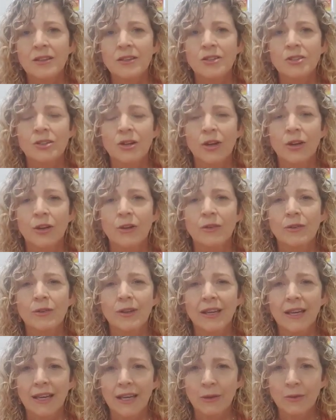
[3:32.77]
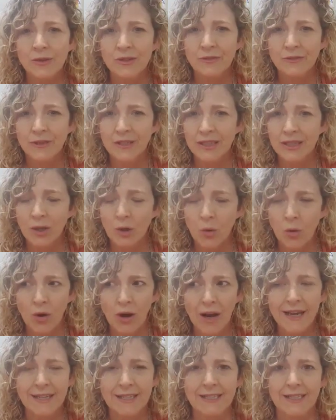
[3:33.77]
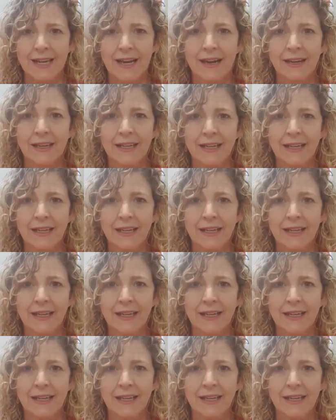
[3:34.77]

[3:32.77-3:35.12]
So he was feeling quite down.